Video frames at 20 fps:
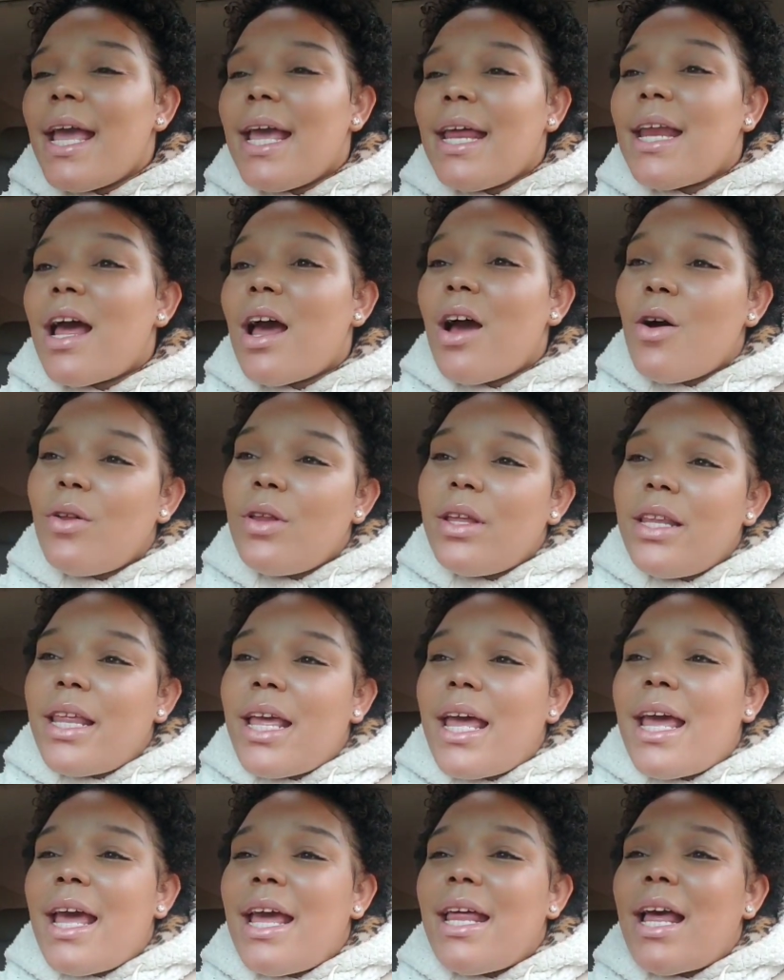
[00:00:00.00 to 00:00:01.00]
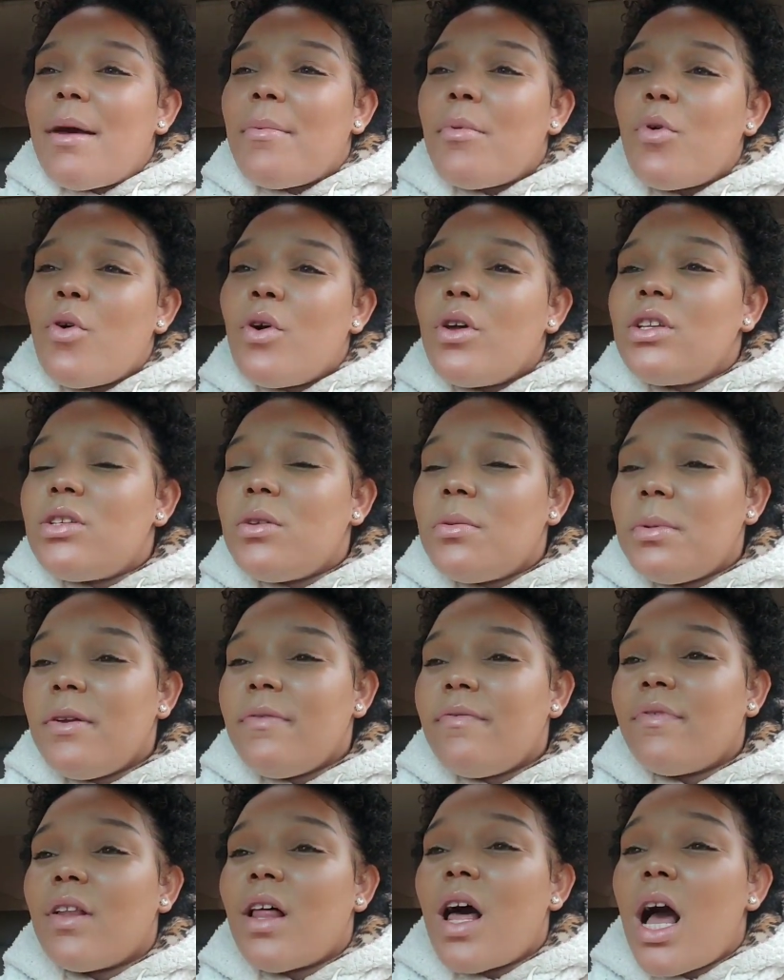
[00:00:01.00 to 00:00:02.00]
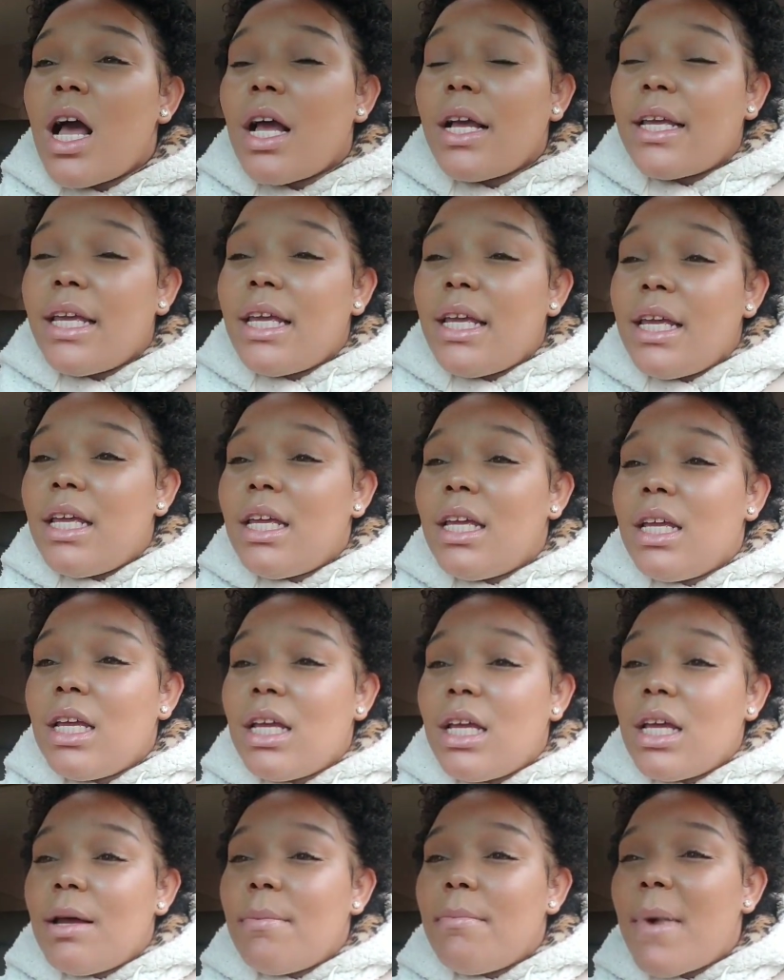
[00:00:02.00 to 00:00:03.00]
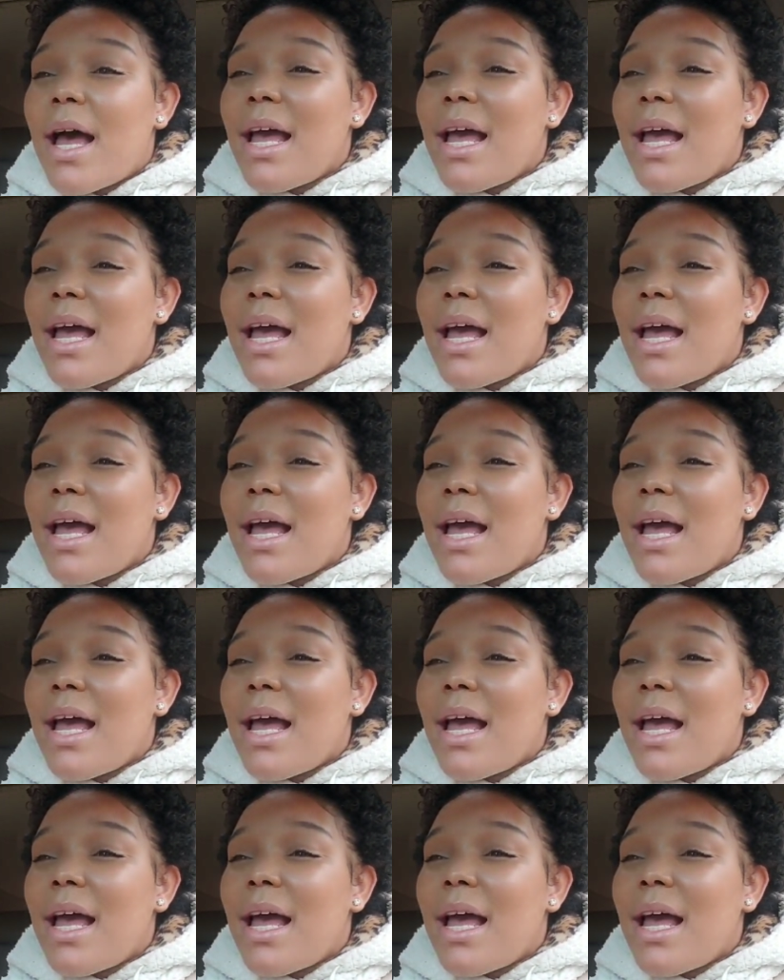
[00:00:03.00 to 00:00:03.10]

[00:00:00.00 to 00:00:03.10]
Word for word: And not only that, I'm going to be vlogging